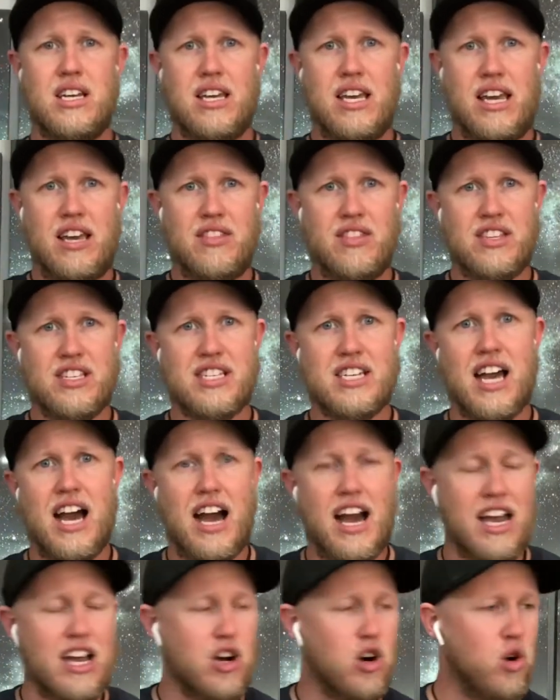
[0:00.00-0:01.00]
in the
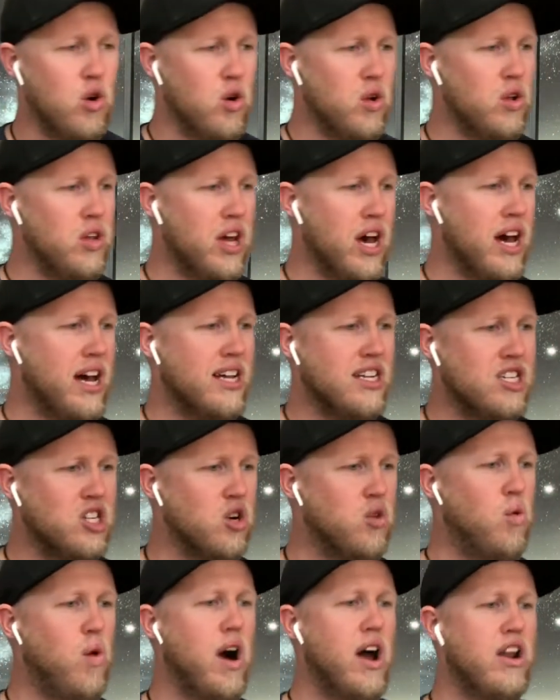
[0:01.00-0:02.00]
sky hold on
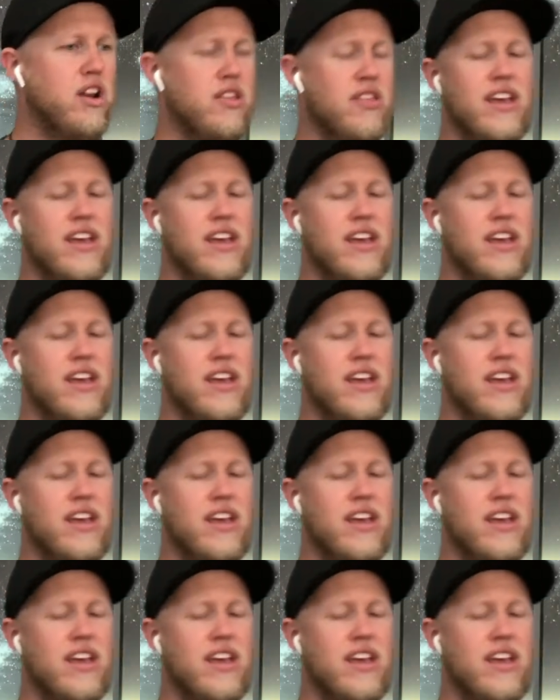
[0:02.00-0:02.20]
to water.